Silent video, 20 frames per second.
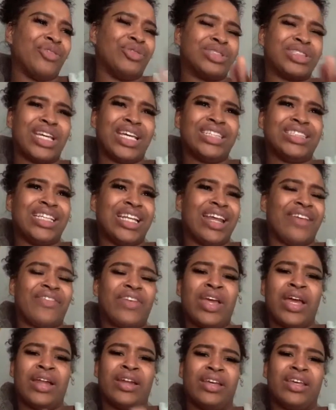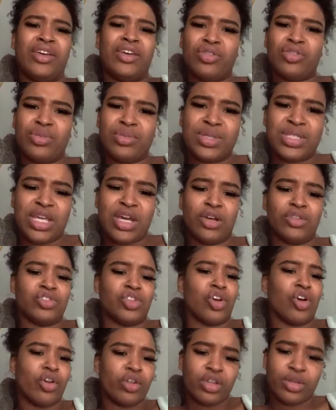it's kids that have kind of killed themselves or
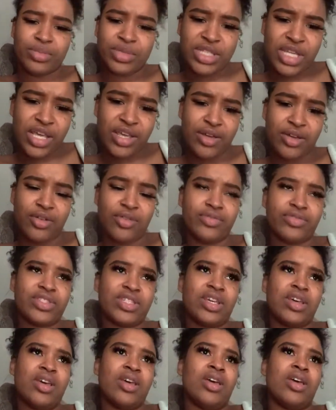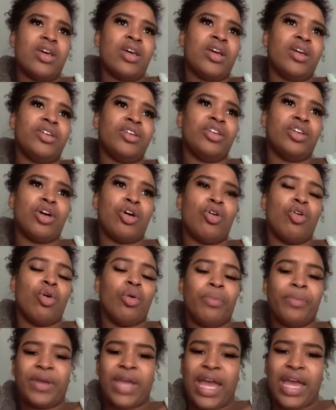hurt themselves, you
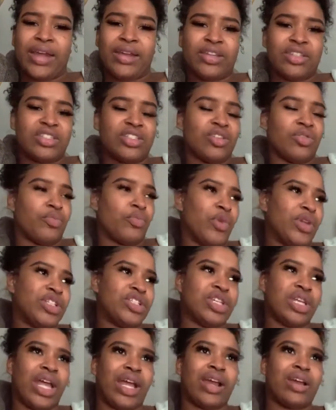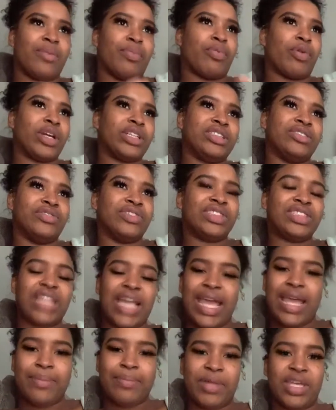know, went into like a depressive
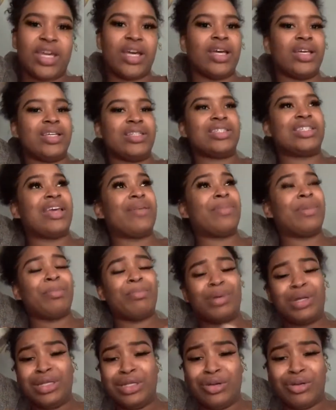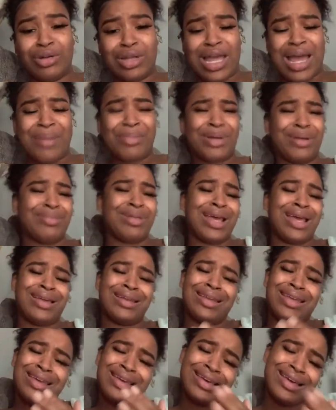state because they've been bullied online. But I'm like,
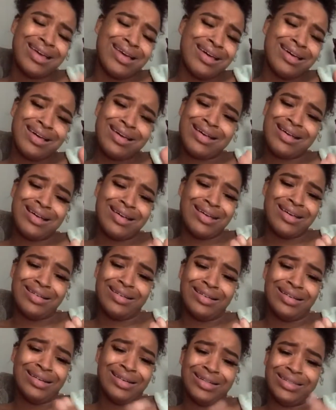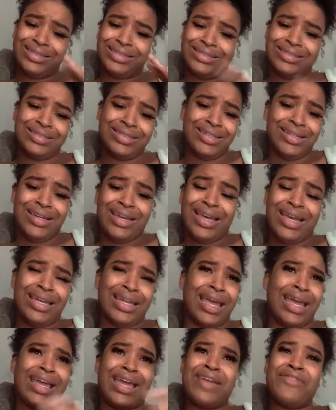nigga. And
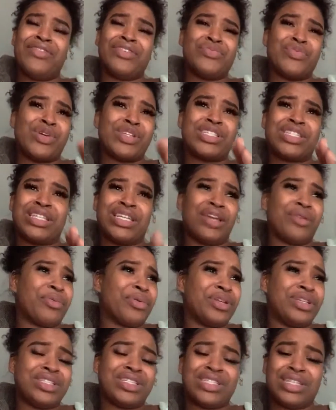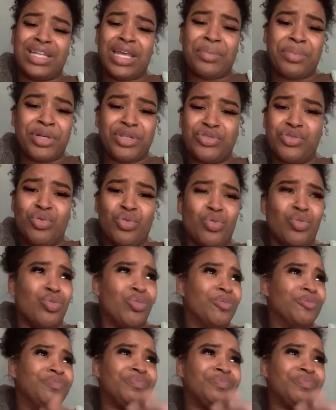like, even with celebrities who